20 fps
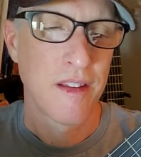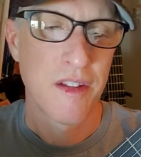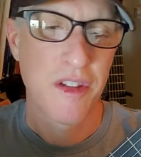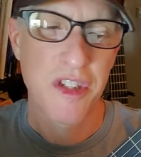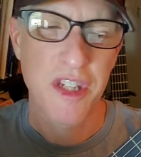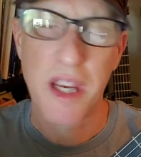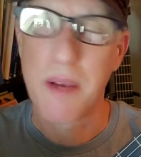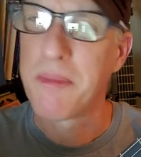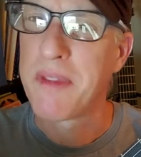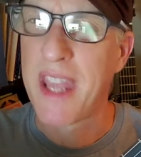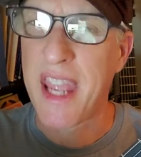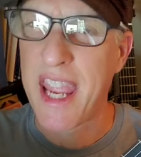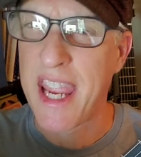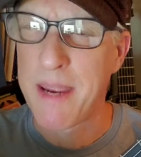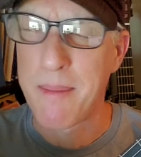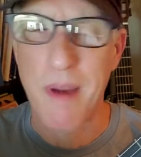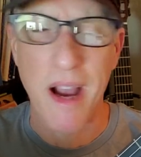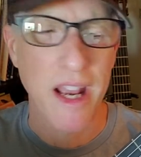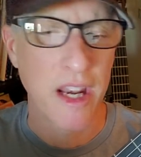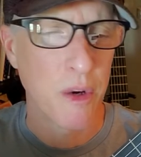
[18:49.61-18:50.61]
Skip the
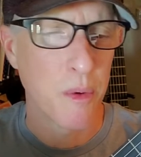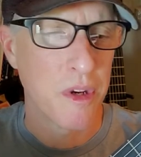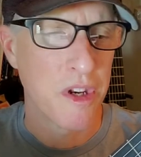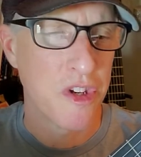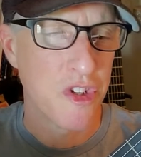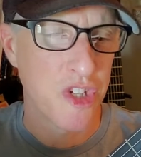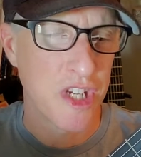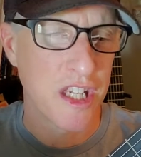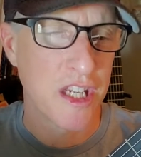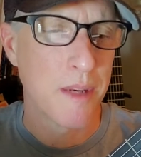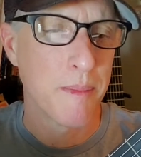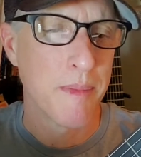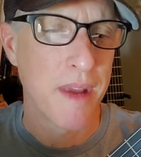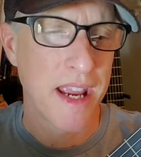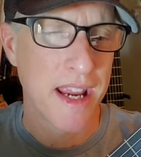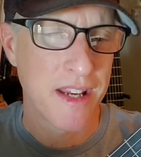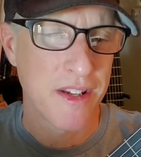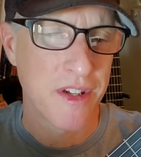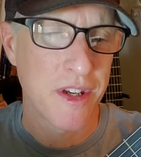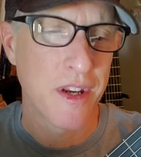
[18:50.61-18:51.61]
A minor with the G in the
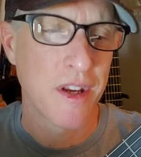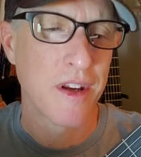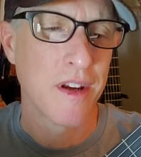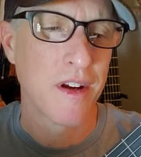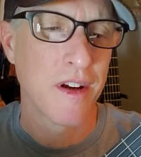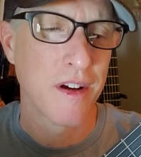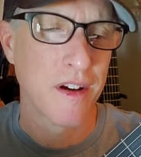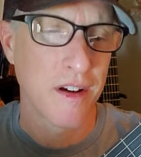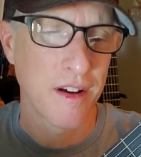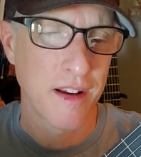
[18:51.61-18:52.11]
bass here.